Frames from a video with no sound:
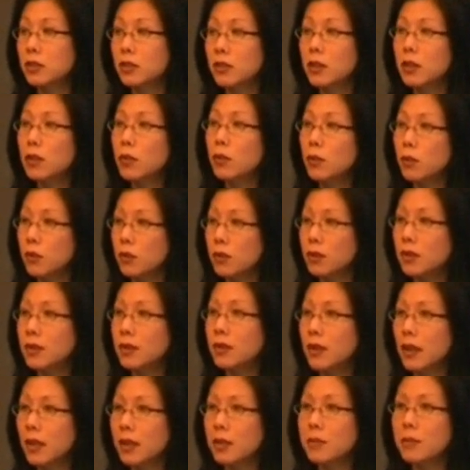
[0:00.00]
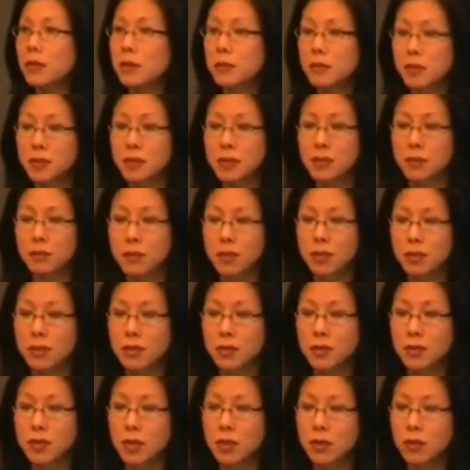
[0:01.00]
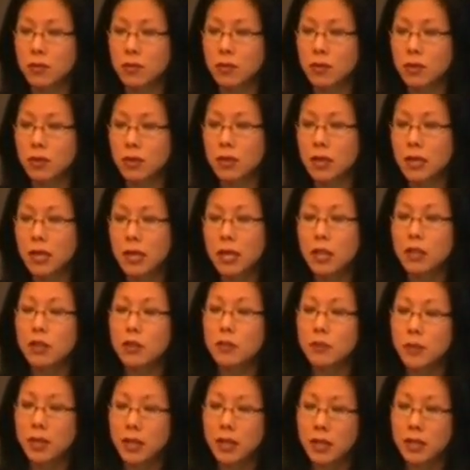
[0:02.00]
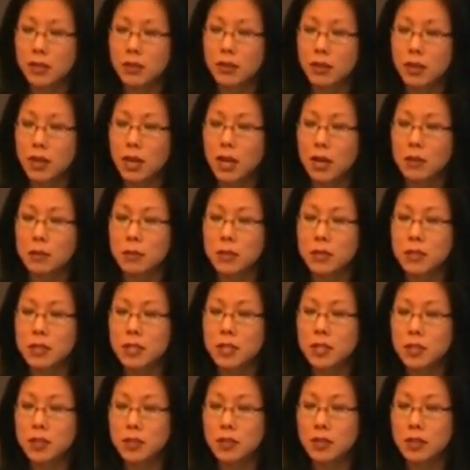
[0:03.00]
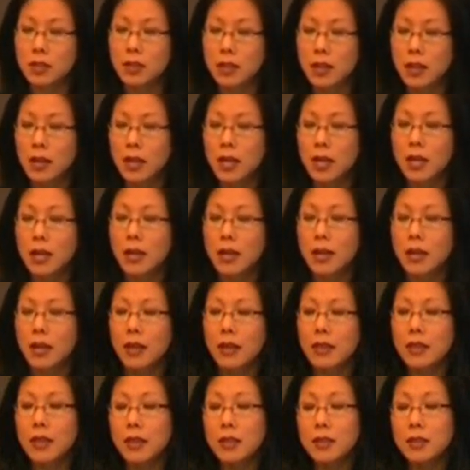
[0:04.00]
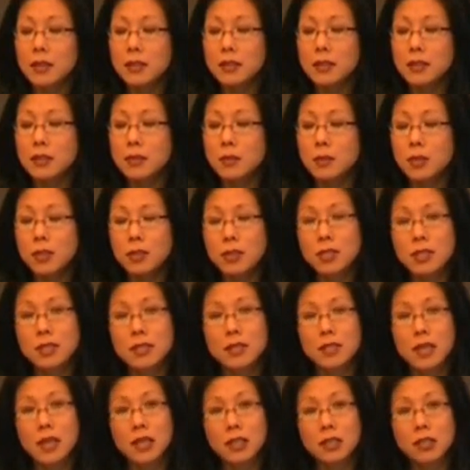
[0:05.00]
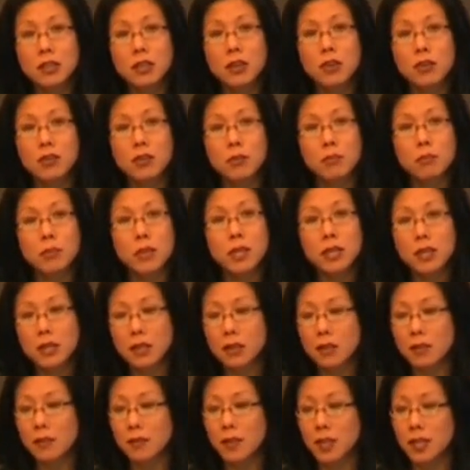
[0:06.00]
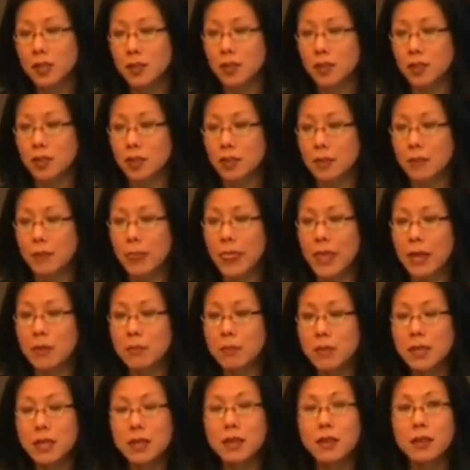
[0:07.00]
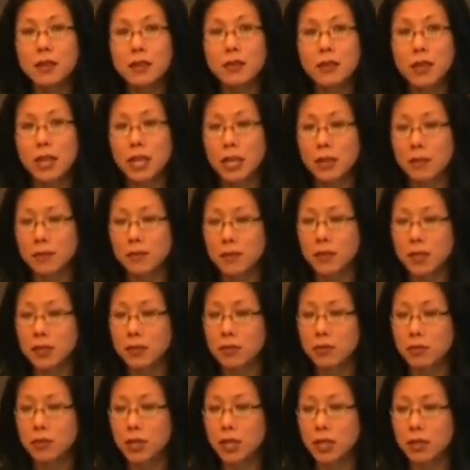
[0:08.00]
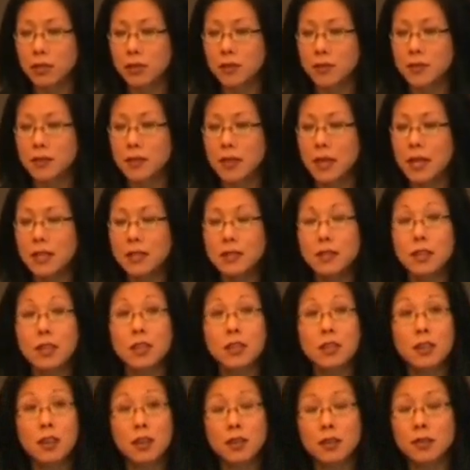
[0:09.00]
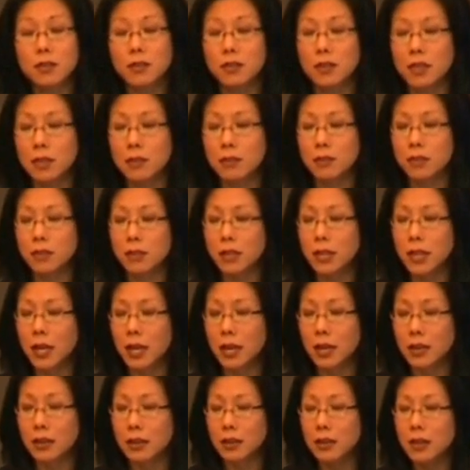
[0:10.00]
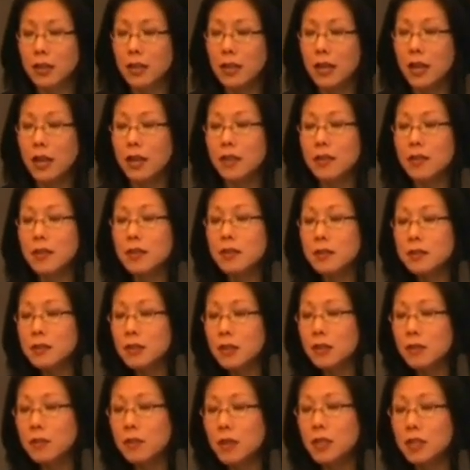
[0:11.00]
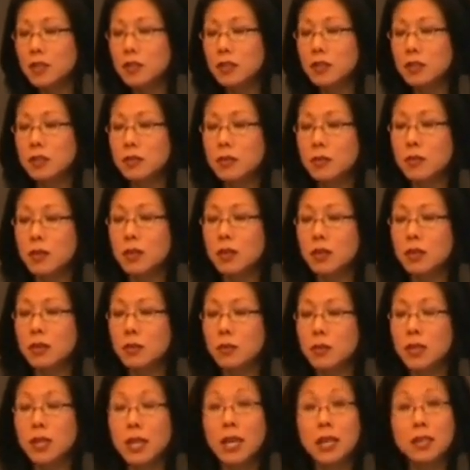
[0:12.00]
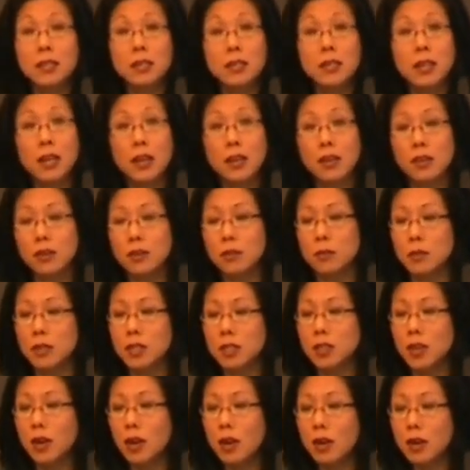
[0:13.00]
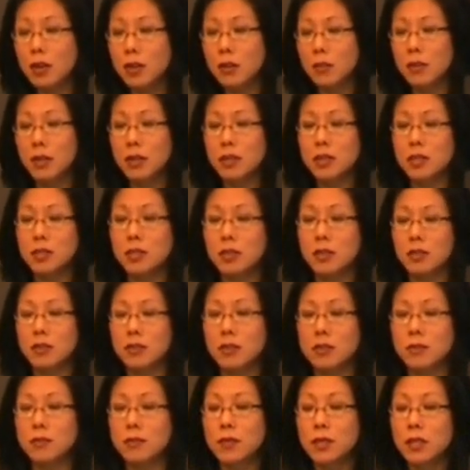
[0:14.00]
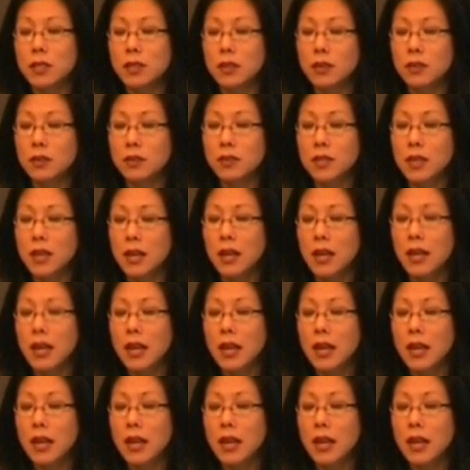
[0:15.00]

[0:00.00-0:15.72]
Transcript: it to the org, animemusicvideos.org. You might enter a competition. And then he says, when you decide to go to a big convention and meet other AMV creators, that's another level again at these conventions when we get together and we talk about each other's videos,